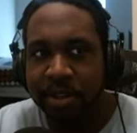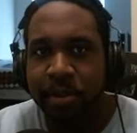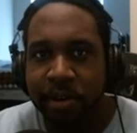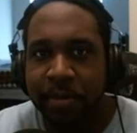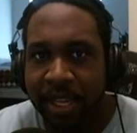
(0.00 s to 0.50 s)

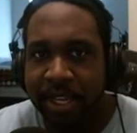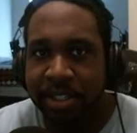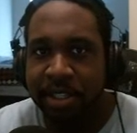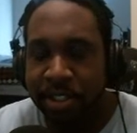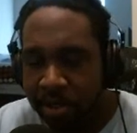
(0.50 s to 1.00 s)
Twitter
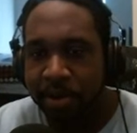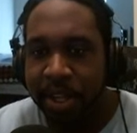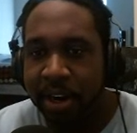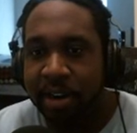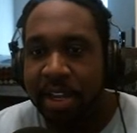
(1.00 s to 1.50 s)
page, it should go
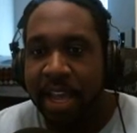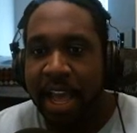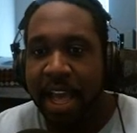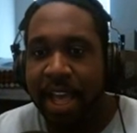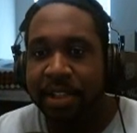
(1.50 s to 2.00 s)
there.
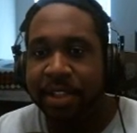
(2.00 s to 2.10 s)
And